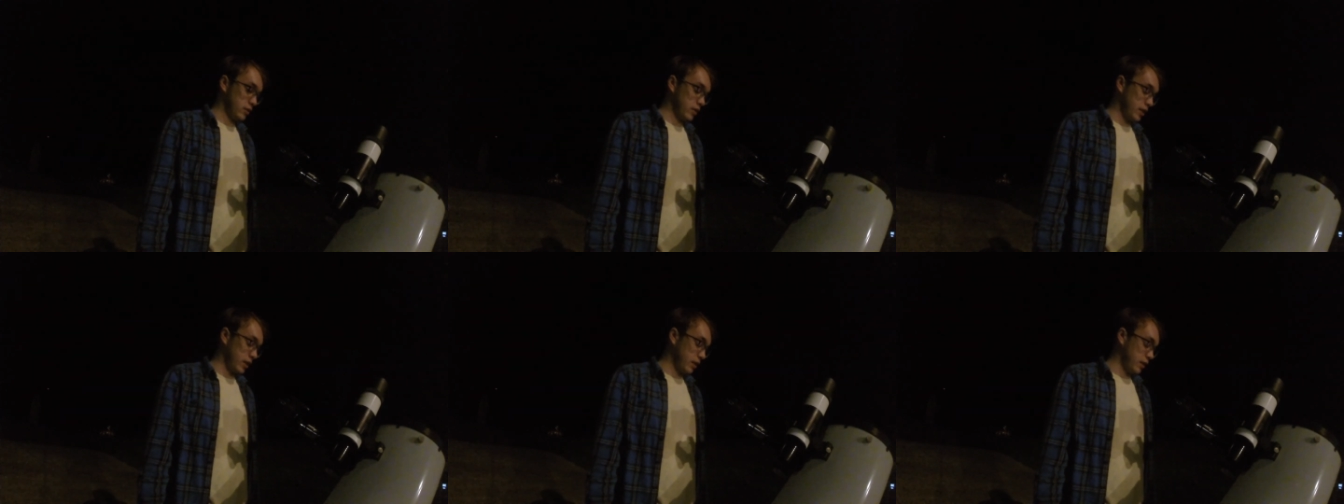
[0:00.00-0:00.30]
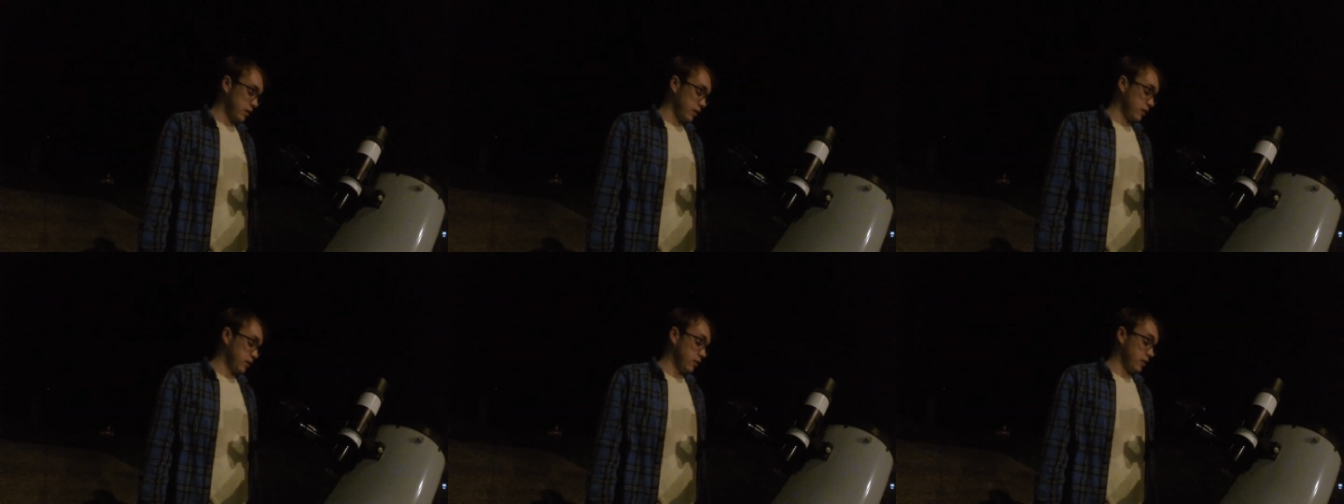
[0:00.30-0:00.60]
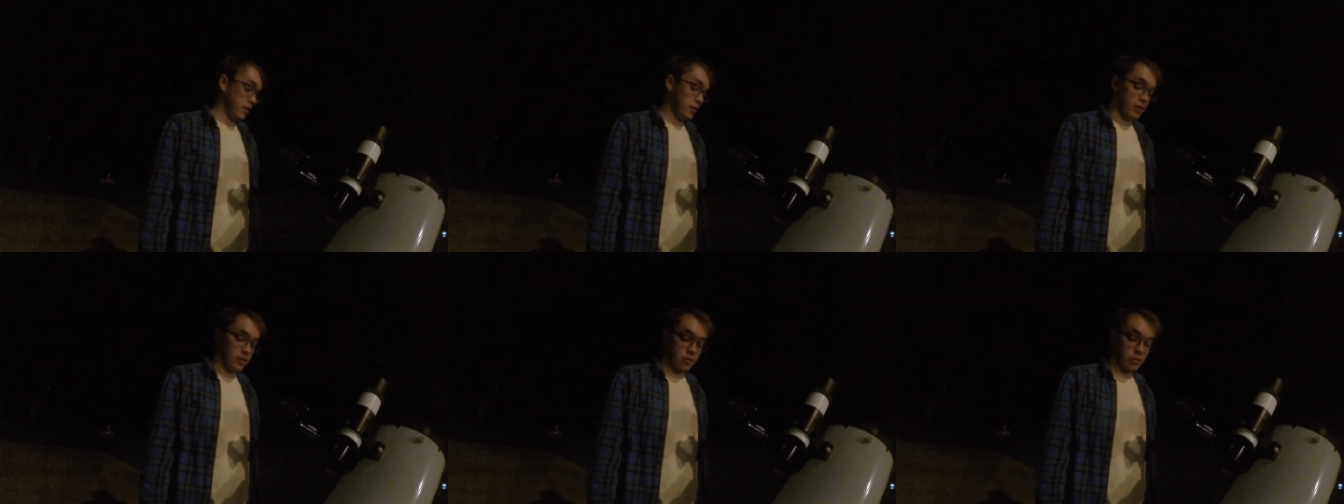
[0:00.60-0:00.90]
getting a
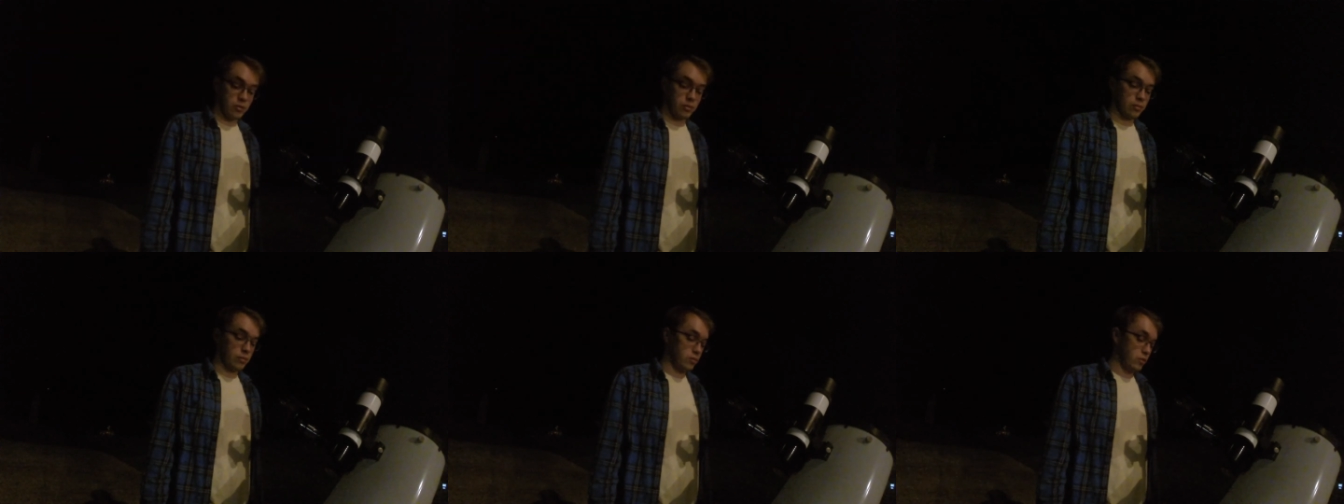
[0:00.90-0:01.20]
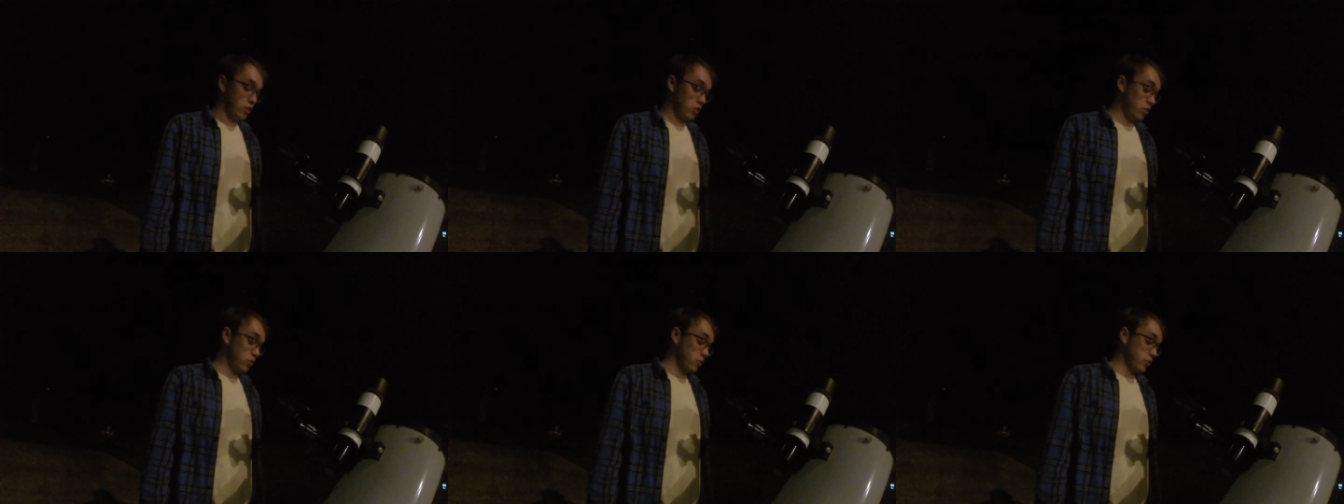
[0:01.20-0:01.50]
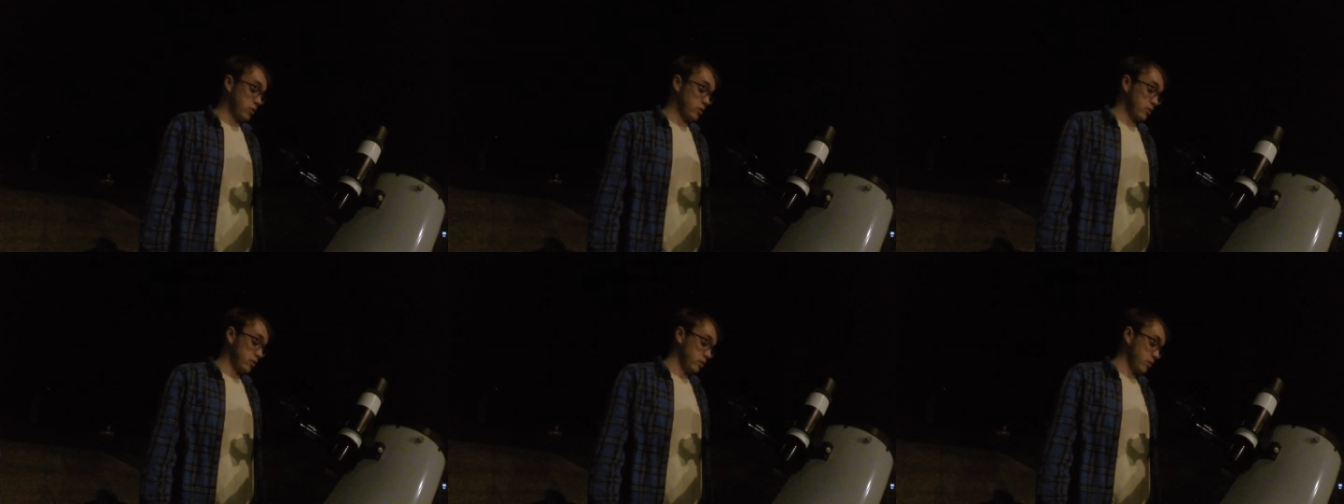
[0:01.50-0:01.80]
little dew
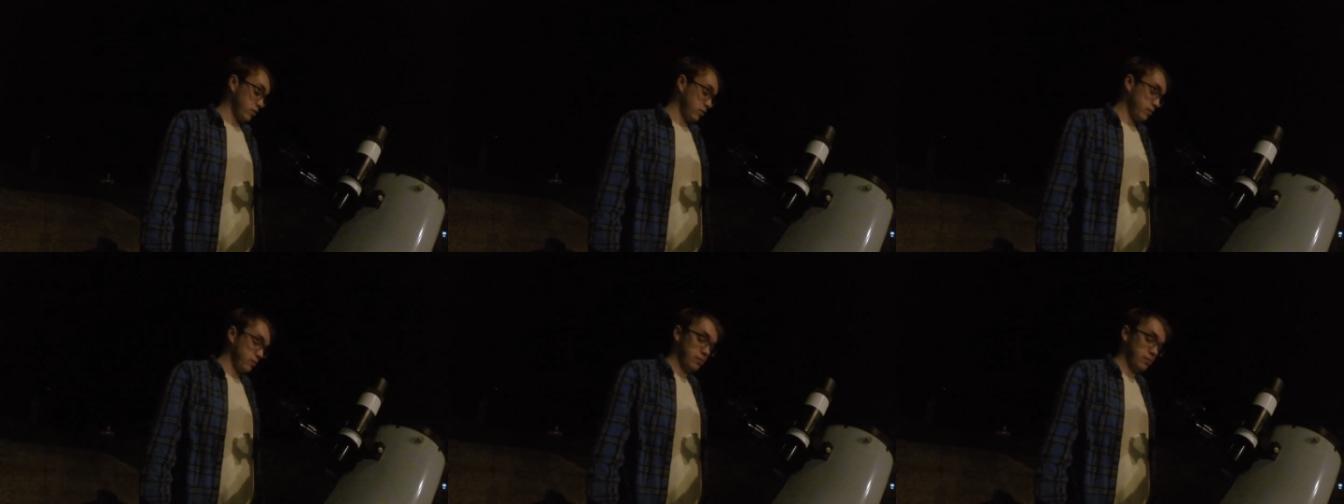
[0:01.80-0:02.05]
on it.